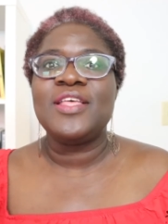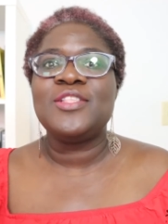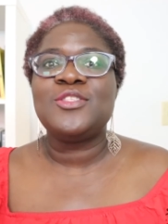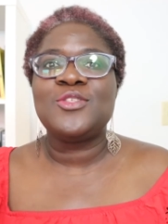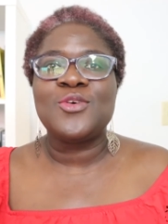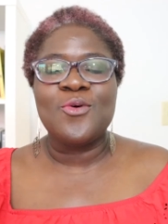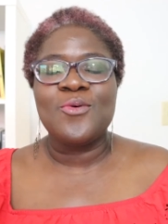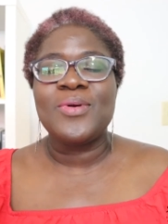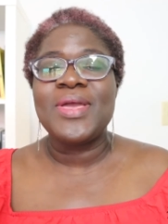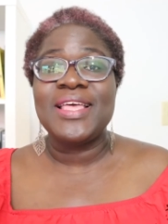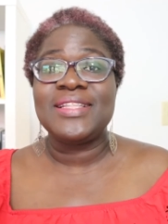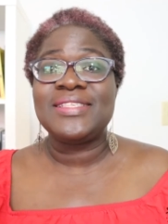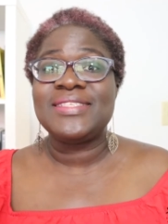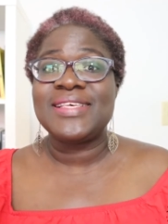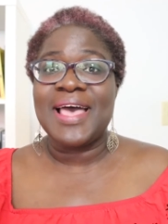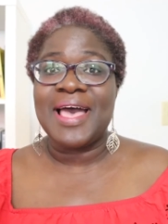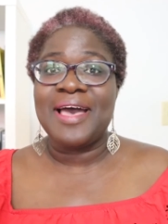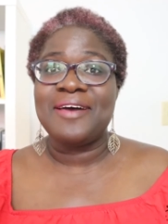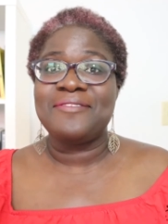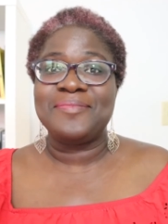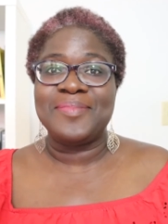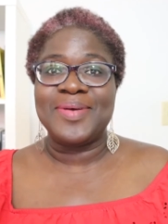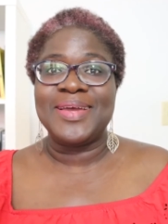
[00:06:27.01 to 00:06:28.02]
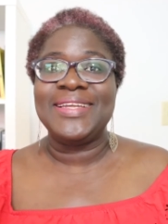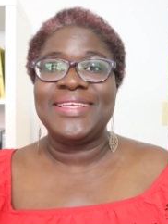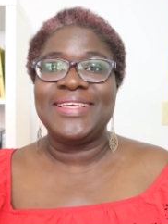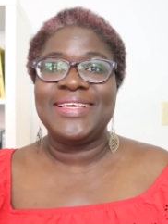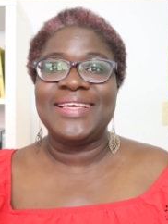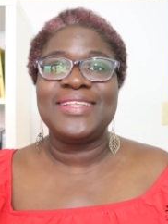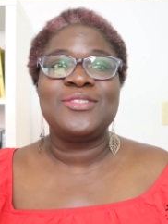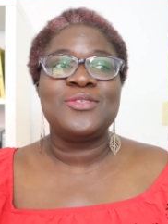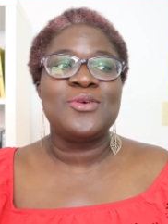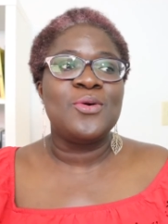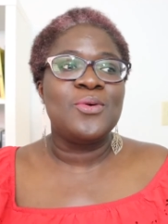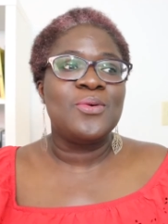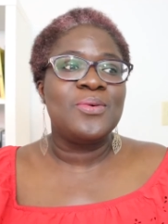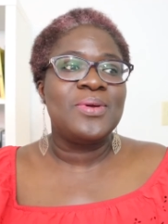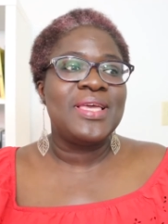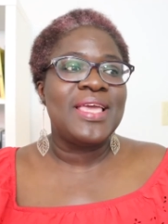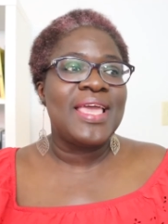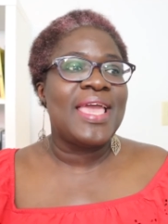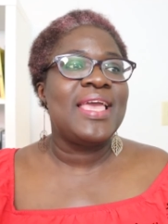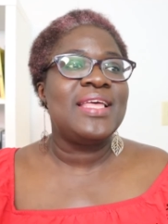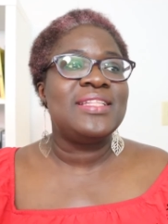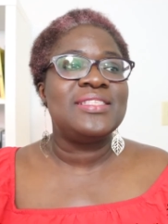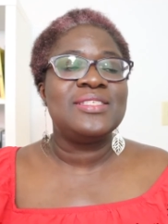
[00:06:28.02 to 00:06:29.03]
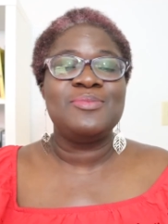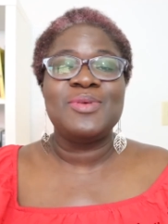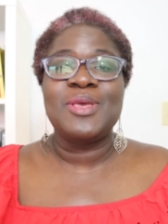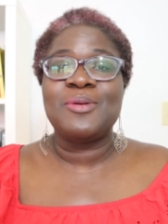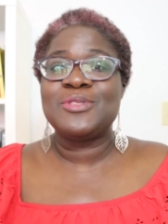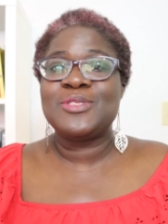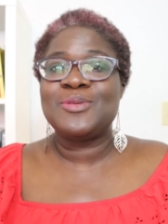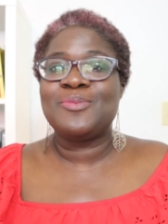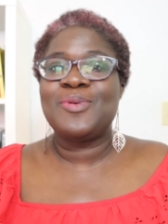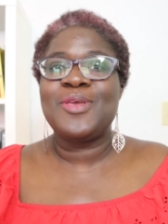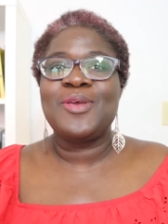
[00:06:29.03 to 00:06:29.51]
It's okay to have money. It's okay to be able to